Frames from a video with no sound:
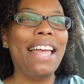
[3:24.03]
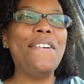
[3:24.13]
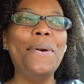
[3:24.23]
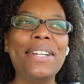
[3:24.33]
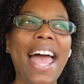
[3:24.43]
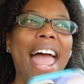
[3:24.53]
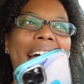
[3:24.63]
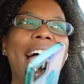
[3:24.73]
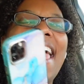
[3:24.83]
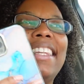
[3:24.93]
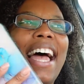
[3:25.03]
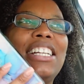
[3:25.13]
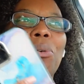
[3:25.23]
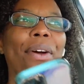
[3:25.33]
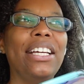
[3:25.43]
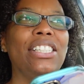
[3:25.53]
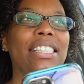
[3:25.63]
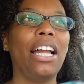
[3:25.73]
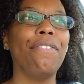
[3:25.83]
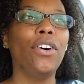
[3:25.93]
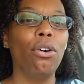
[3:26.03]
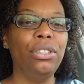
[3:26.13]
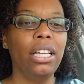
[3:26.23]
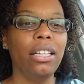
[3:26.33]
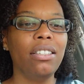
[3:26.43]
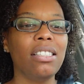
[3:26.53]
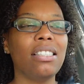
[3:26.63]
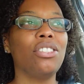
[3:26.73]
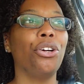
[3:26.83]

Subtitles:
if we would have had like directions on our phone telling us